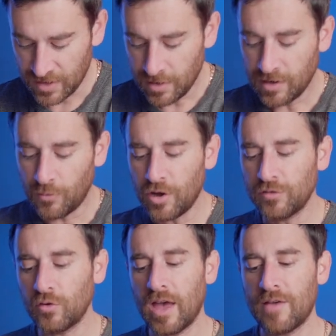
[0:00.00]
Now we
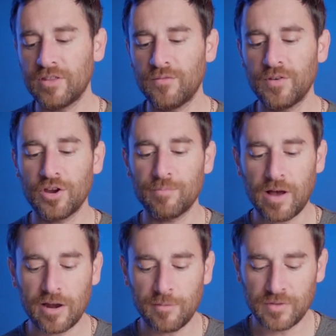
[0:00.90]
also have at the very
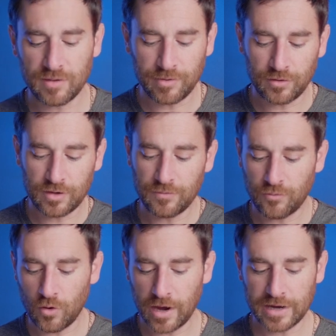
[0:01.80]
bottom the ability
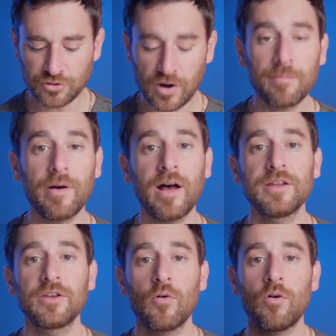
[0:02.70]
for a tripod
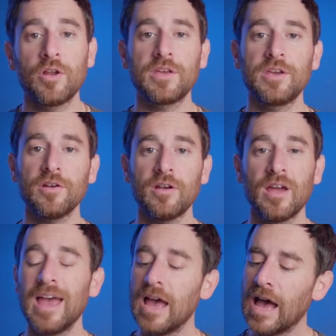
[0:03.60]
to go on here.
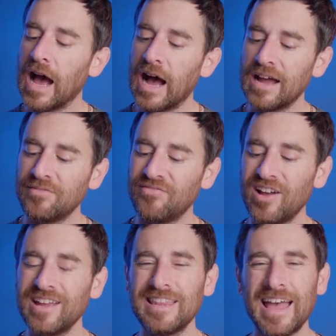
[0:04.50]
I
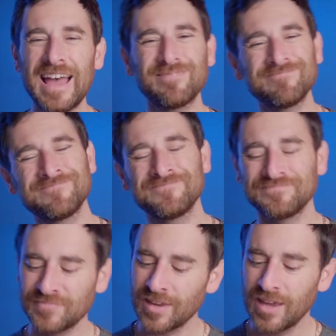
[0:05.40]
find that,
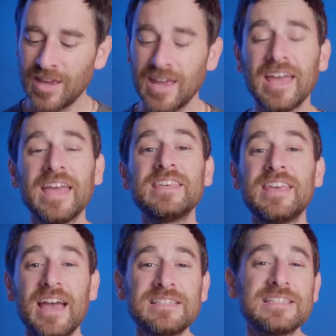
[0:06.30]

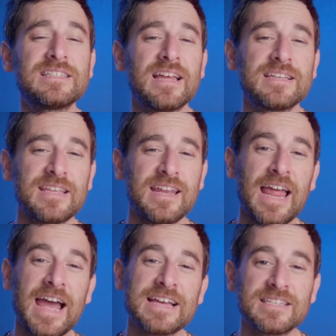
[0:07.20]
yes, it's nice that it
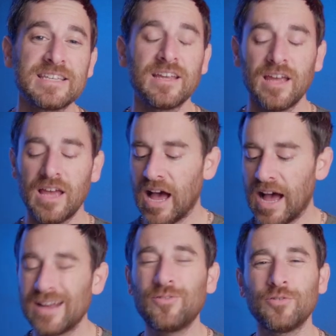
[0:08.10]
has it.
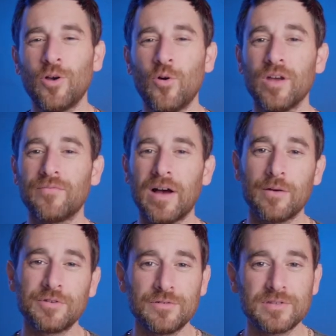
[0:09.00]
I don't know if I
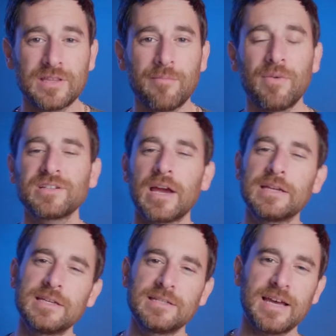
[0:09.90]
would use it that much. I
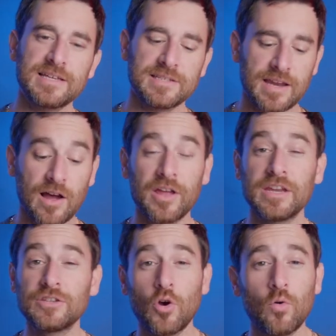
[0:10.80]
did test it out and
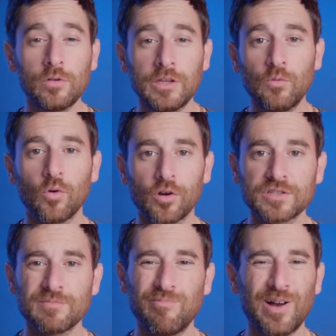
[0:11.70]
it totally
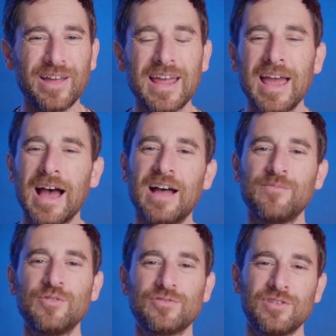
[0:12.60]
works, but I'm
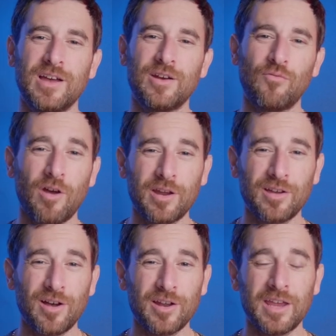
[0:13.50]
usually kind of run and
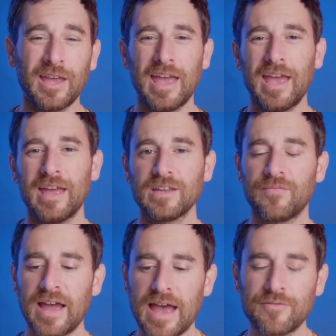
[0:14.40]
gunning, and
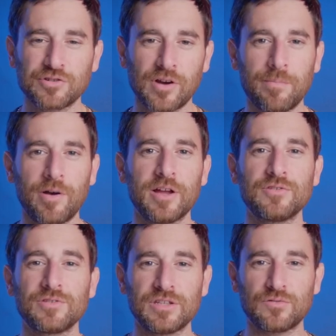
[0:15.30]
if I have a tripod,
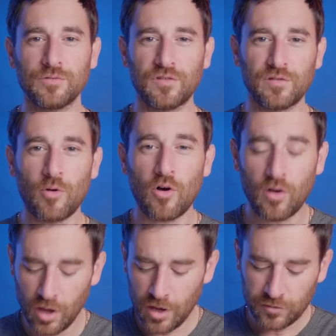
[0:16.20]
usually it's really small.
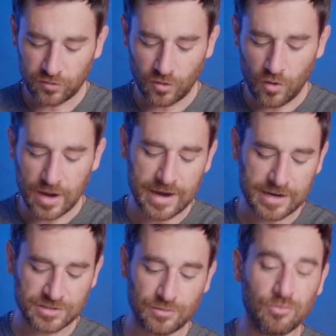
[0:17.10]
So I
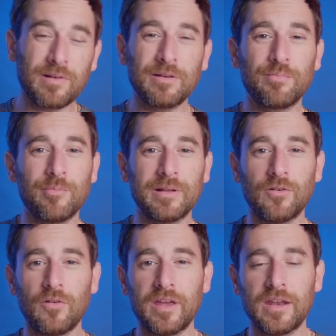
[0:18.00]
actually would probably put my
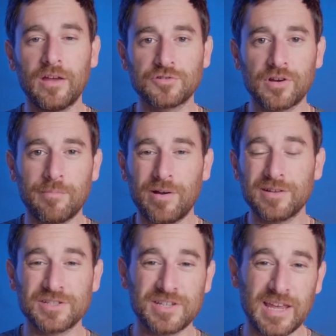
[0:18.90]
little handheld
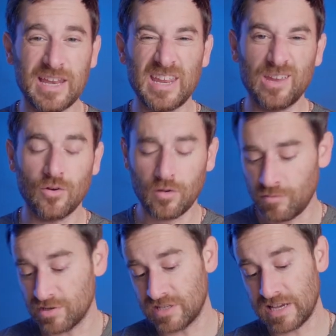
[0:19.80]
tripod just in here
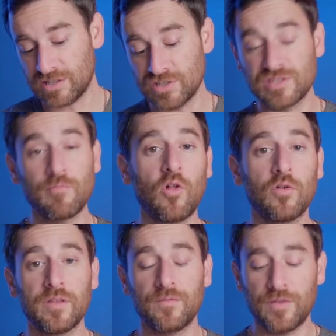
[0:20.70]
because it's actually smaller
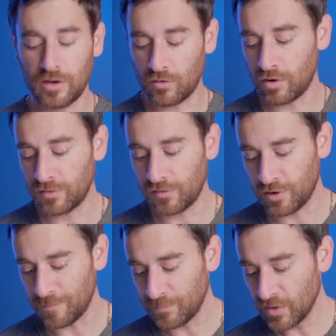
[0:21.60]
than fitting across here.